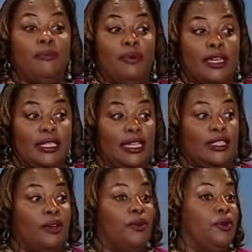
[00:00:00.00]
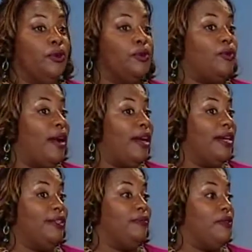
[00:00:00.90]
Forbid that someone yeah. who's
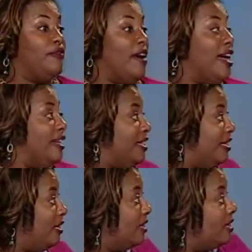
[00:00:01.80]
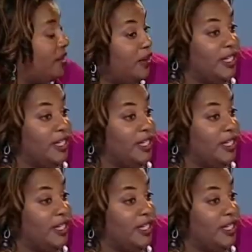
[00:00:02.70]
writing profanity yeah.